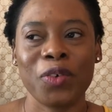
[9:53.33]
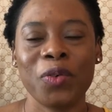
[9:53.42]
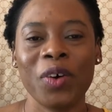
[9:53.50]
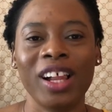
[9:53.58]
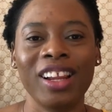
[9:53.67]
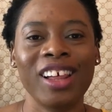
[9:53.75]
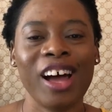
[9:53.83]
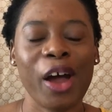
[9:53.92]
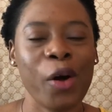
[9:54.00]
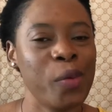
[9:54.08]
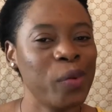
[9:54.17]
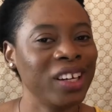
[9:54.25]
Well, I
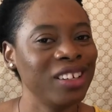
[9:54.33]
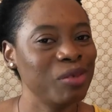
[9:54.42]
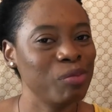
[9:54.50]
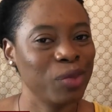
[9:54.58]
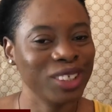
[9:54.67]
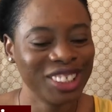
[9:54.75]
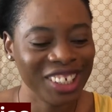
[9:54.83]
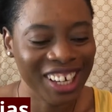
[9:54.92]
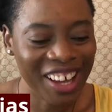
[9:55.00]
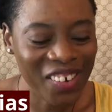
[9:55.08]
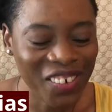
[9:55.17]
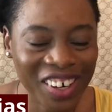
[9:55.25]
hope I didn't butcher
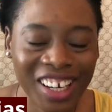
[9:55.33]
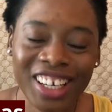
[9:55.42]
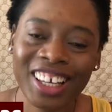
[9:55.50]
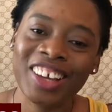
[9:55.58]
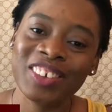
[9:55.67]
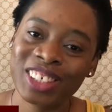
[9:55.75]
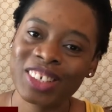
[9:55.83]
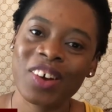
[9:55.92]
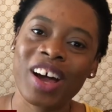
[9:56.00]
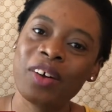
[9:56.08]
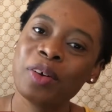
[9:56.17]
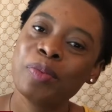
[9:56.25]
that word. If so,
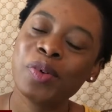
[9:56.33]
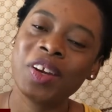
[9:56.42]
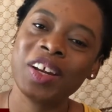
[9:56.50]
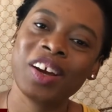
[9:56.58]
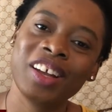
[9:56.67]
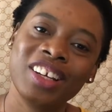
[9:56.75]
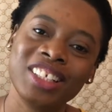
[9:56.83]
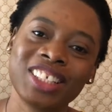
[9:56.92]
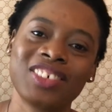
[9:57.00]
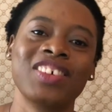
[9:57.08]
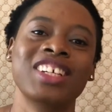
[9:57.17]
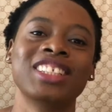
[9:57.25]
I will put it on the
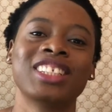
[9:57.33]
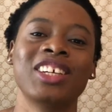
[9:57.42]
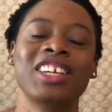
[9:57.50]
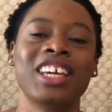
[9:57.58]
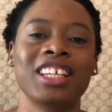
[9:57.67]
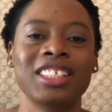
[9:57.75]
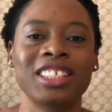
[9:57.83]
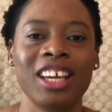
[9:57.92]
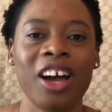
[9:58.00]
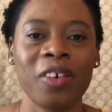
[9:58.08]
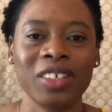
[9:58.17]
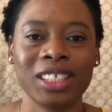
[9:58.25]
screen so you can see
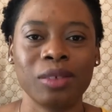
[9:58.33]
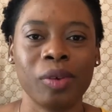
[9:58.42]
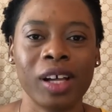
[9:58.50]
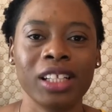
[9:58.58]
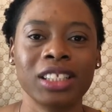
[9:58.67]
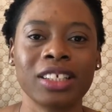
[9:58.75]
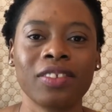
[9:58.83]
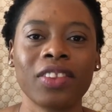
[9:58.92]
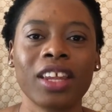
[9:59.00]
how it's spelled.